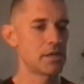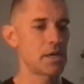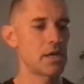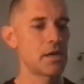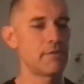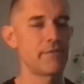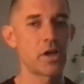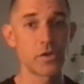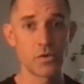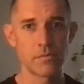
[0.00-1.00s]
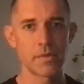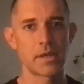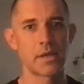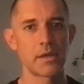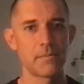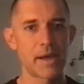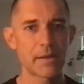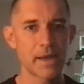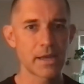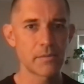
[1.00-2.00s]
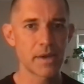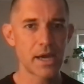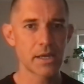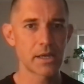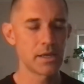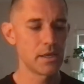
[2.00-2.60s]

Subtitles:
volume backpacking pack.